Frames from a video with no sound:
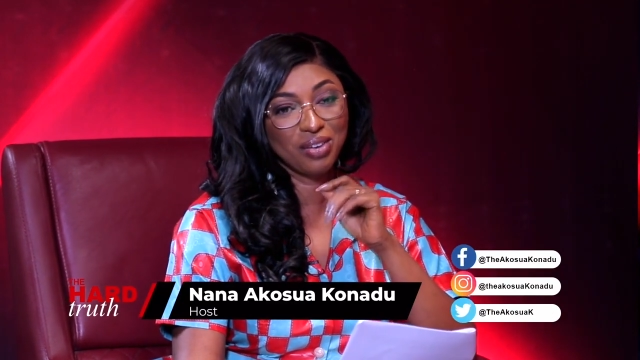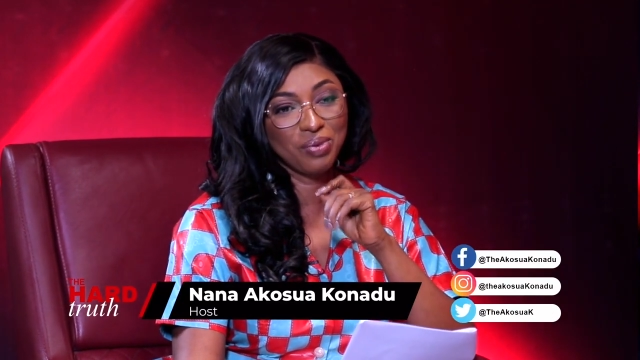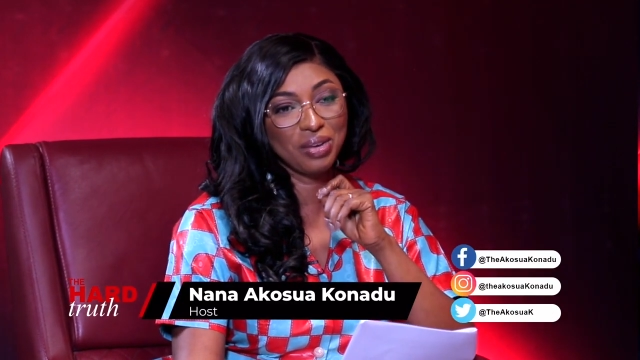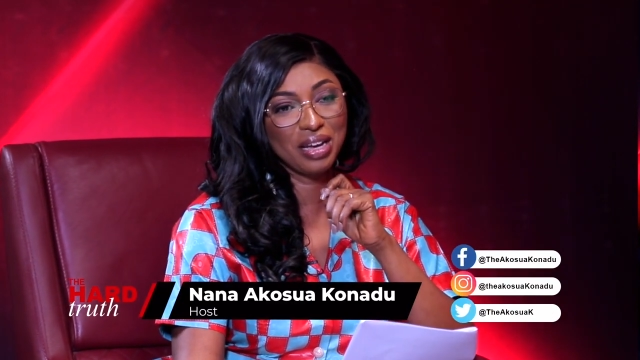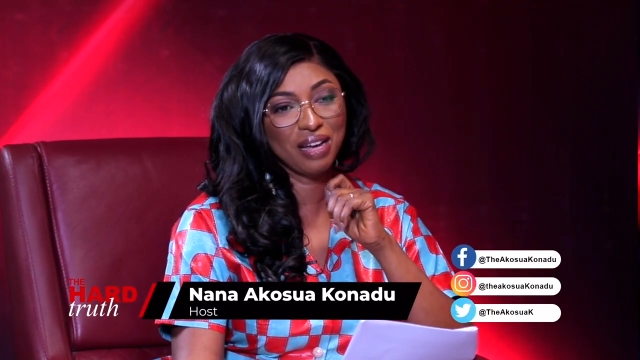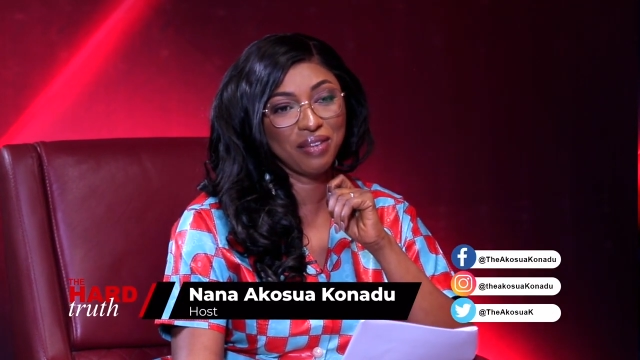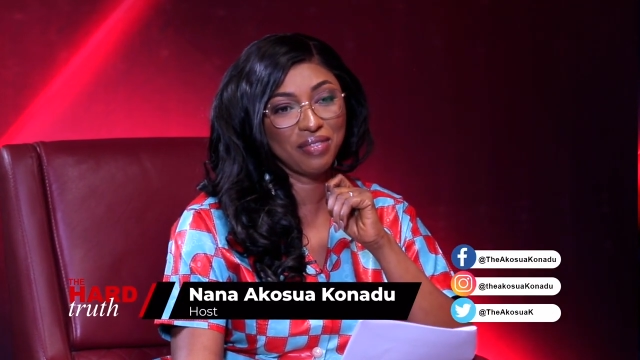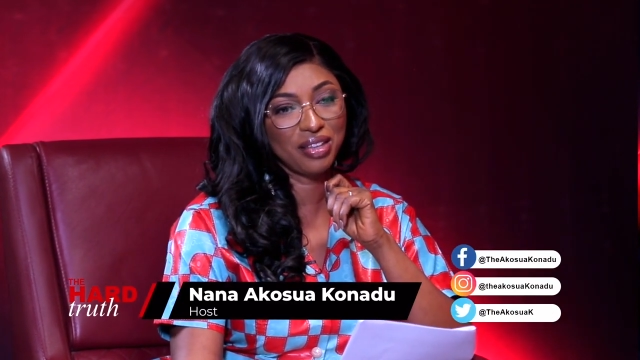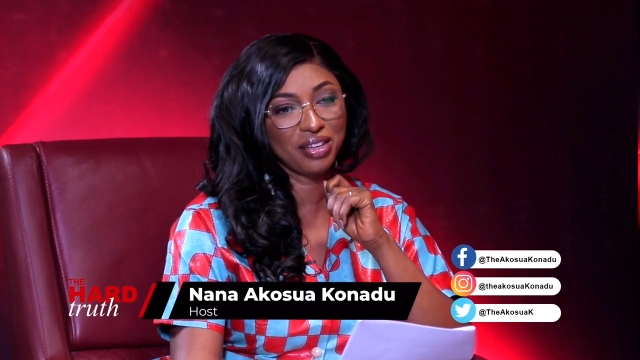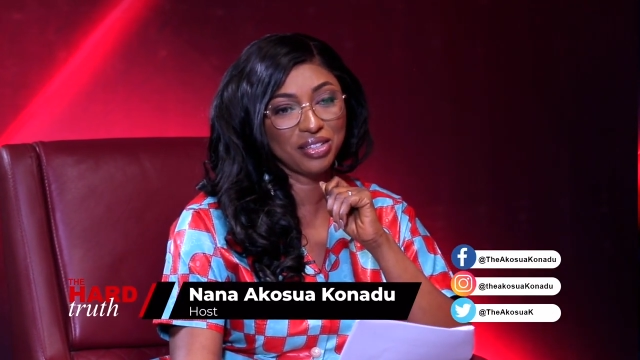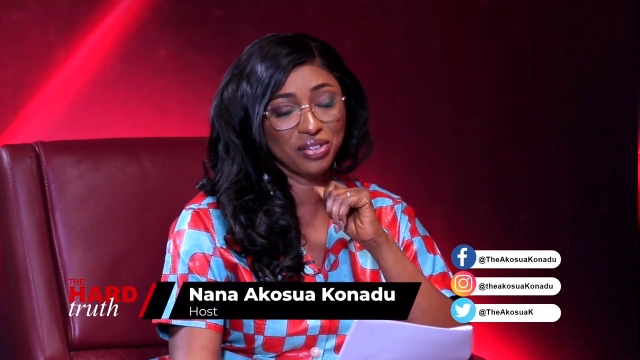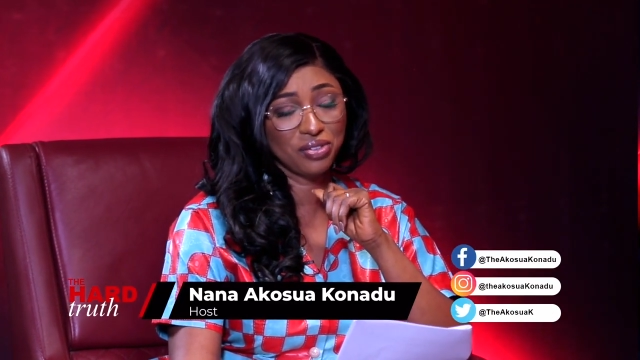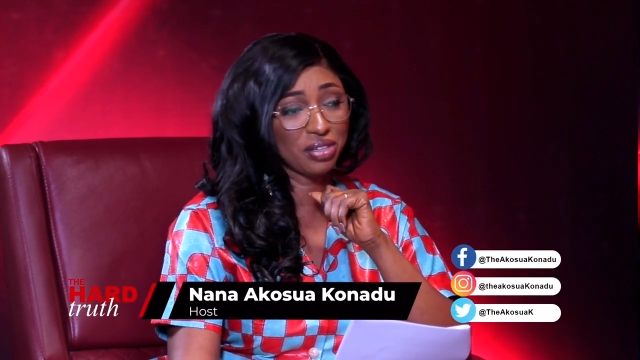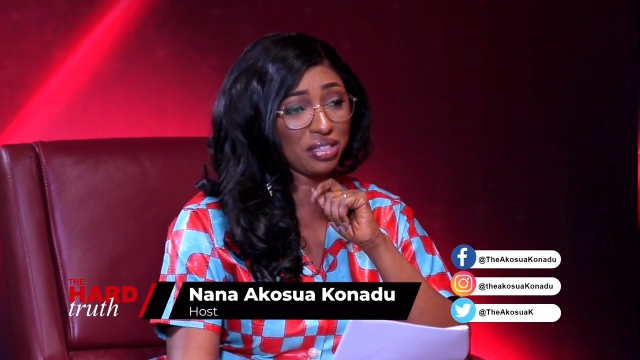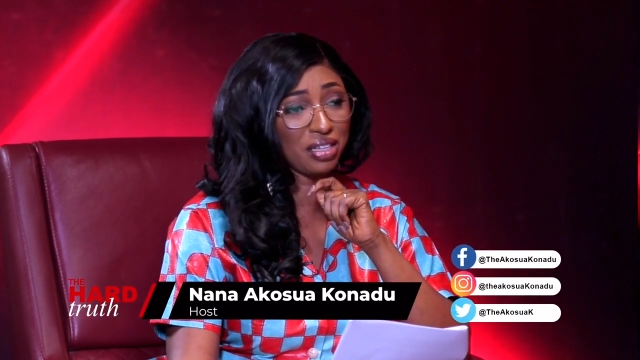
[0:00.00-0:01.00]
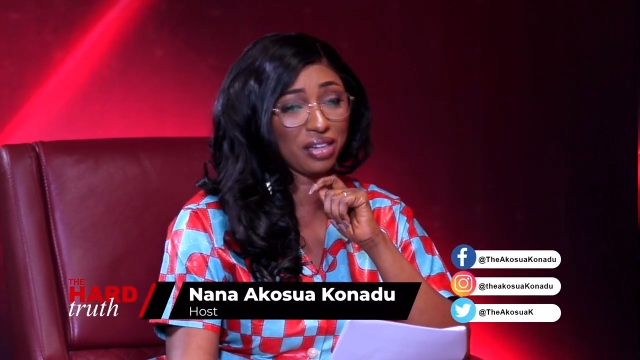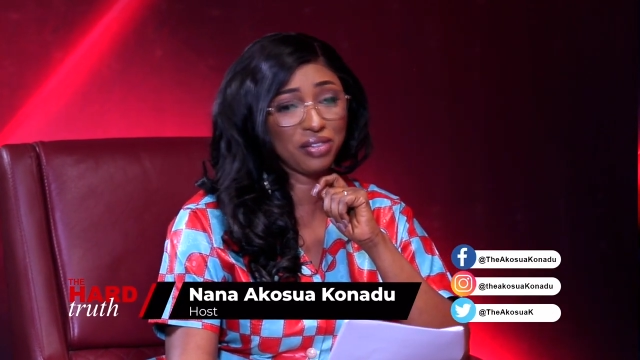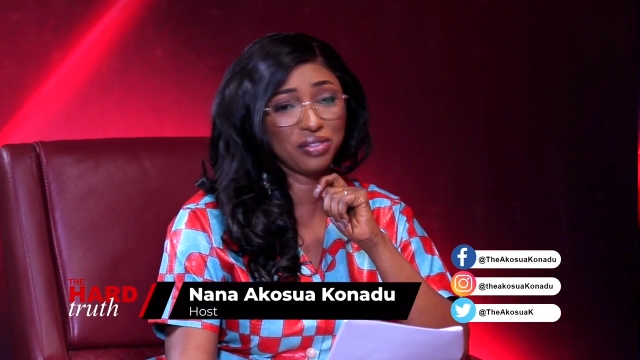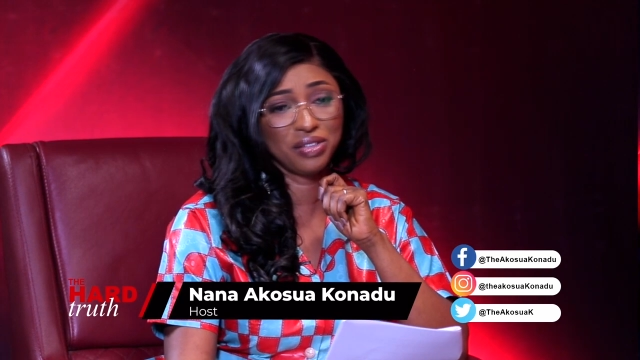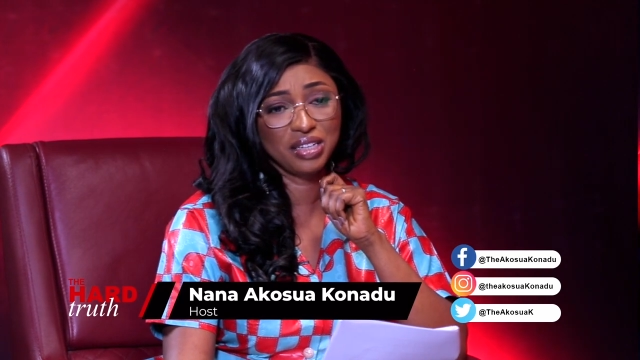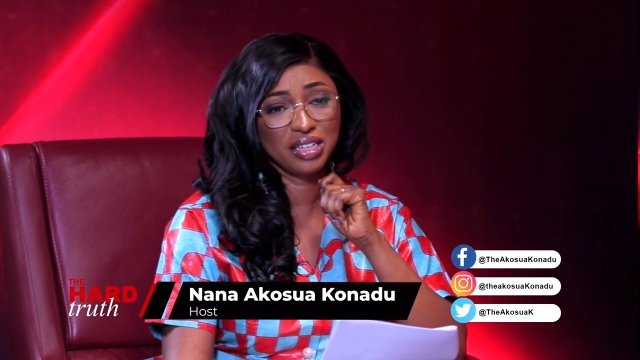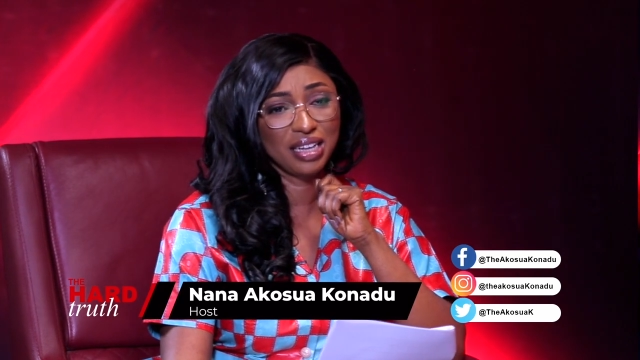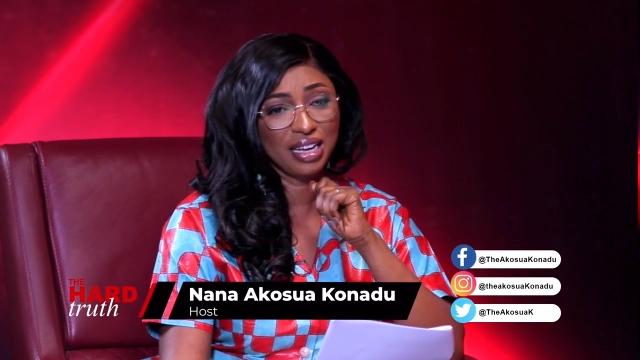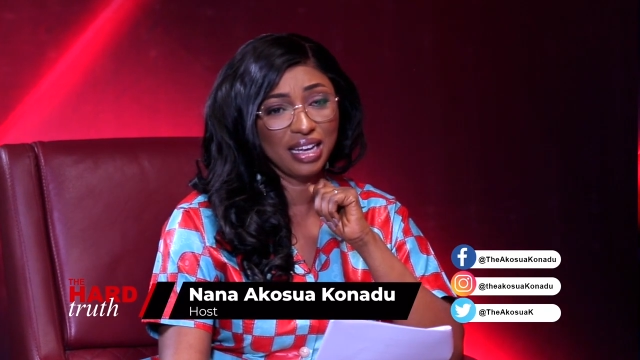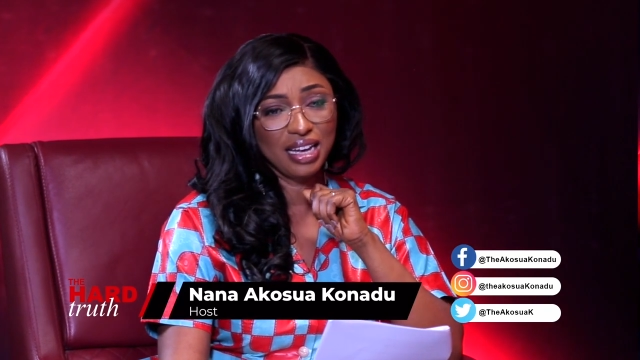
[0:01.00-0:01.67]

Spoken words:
We have the General Secretary,